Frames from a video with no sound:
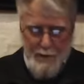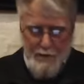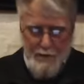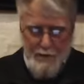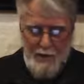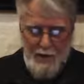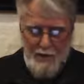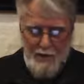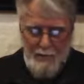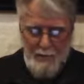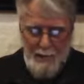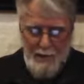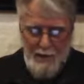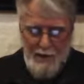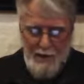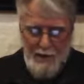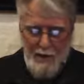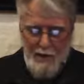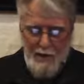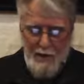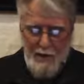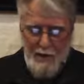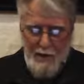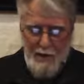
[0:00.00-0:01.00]
thus
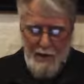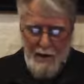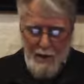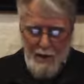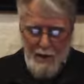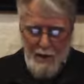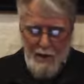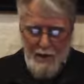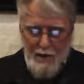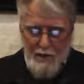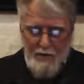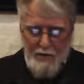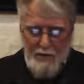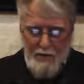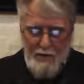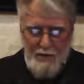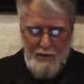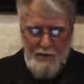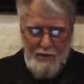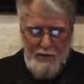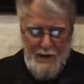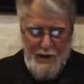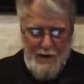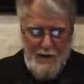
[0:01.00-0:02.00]
making it our earliest
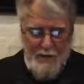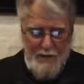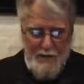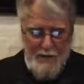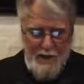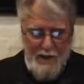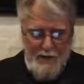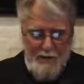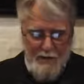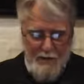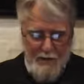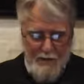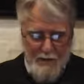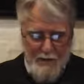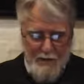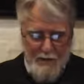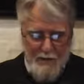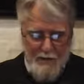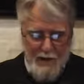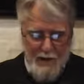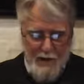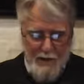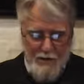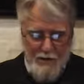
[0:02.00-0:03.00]
extant text of
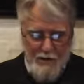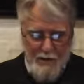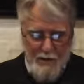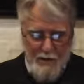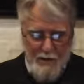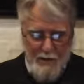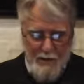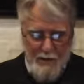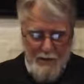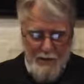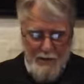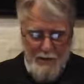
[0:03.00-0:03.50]
this nature.